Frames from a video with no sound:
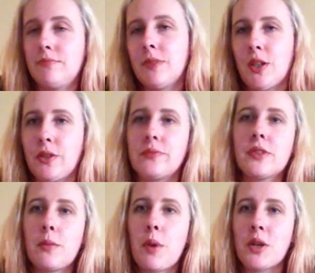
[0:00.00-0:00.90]
girl
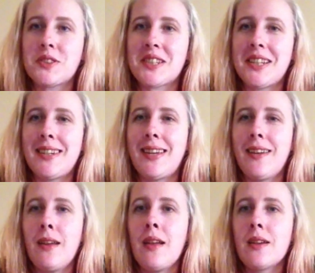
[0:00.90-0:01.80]
posted
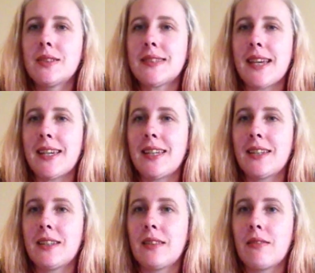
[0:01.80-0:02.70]

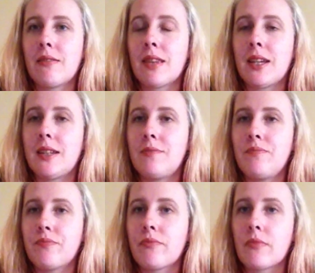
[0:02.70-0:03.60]
saying that
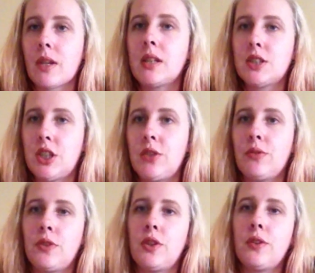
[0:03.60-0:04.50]
she knew a
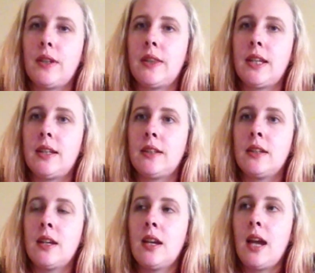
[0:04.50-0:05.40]
few, and then
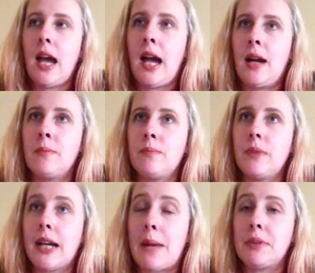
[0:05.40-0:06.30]

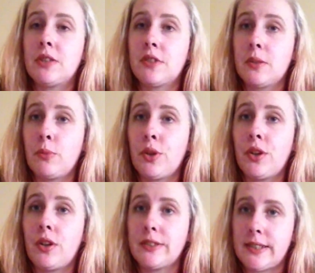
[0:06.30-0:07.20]
a couple of them
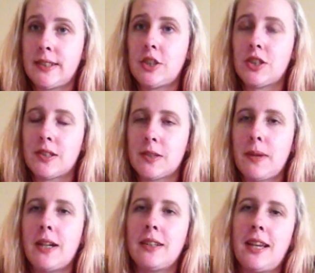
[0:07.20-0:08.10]
were Aussie stitches as
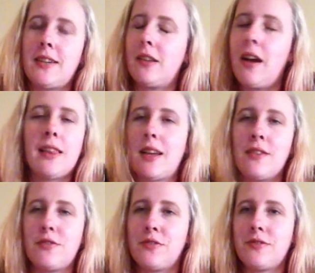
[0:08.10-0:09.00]
well, and I
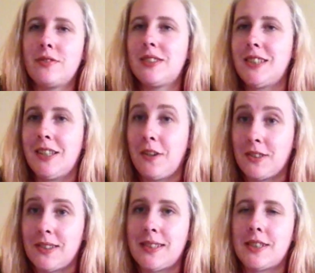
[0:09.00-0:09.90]
love seeing
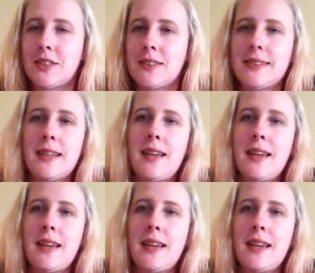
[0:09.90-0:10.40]
Aussie stitches.